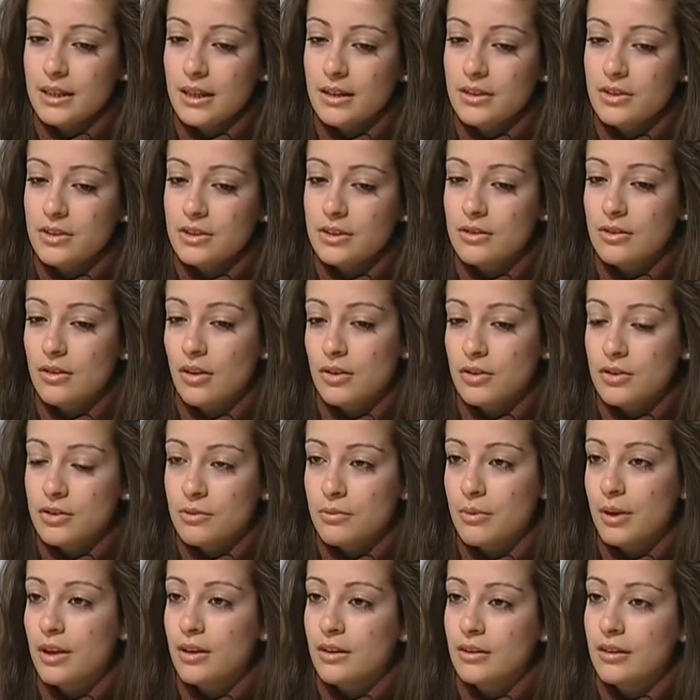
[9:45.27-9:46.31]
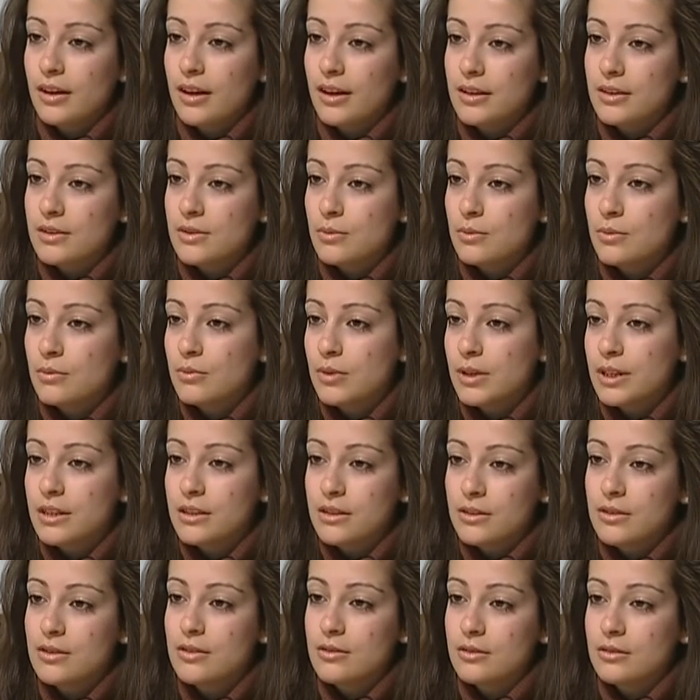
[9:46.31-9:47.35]
tend not to recognize
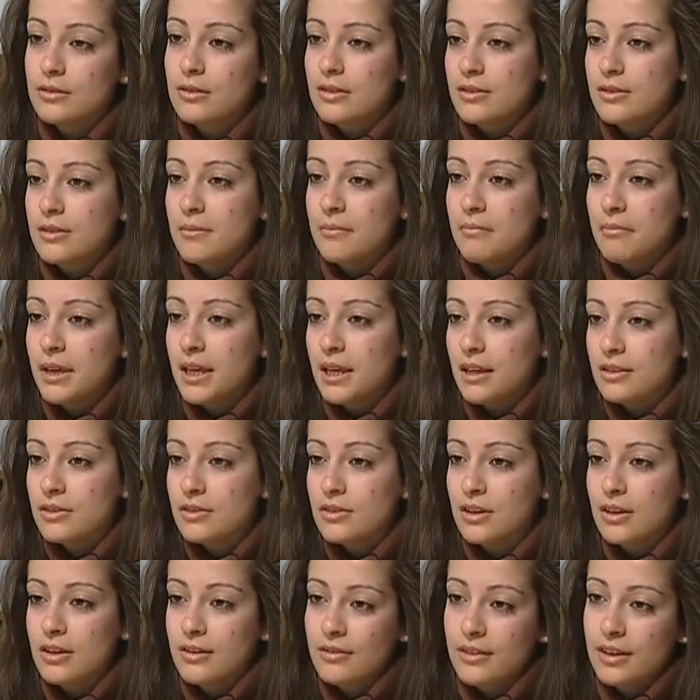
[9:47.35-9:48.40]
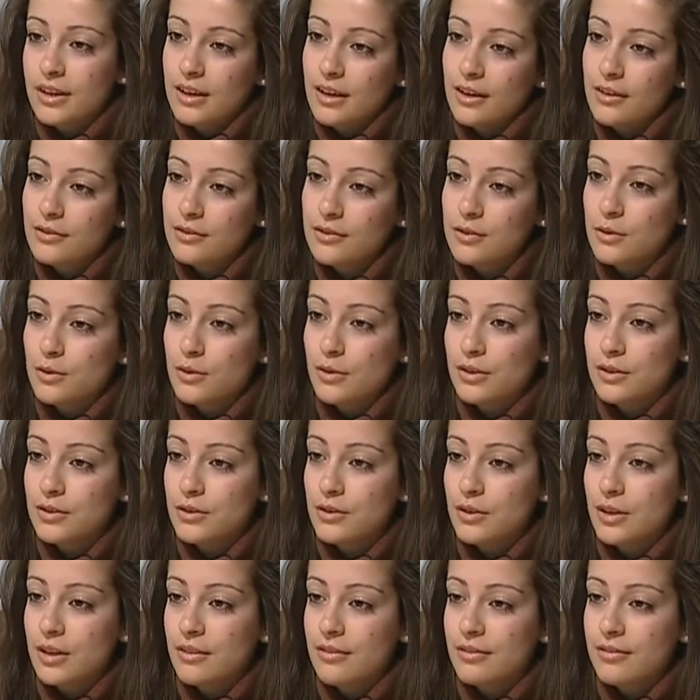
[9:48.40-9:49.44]
what does it mean to give a gift or
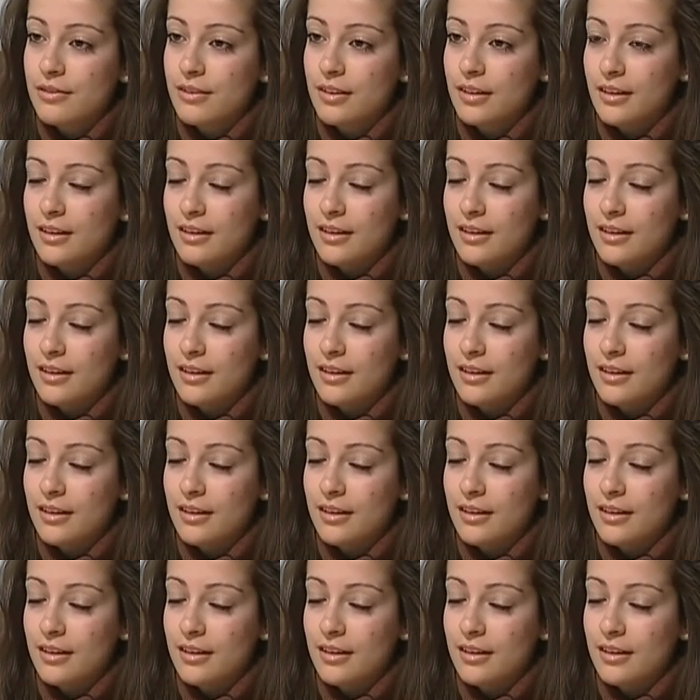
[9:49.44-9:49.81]
to give,